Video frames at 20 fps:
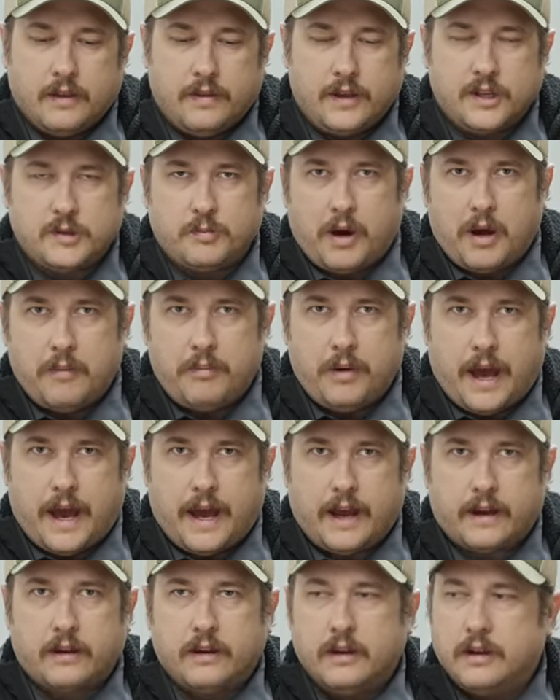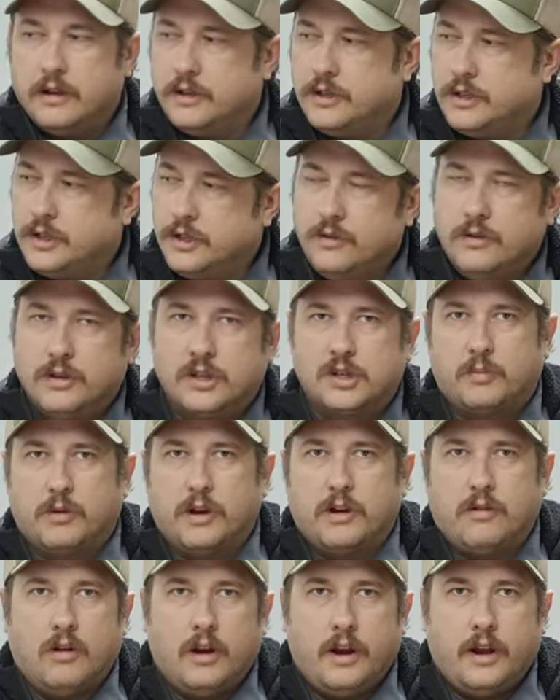this butt pack to the
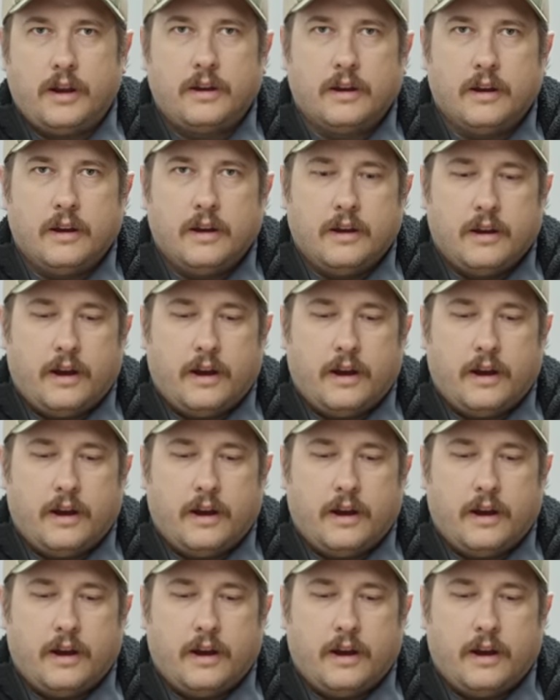split rig,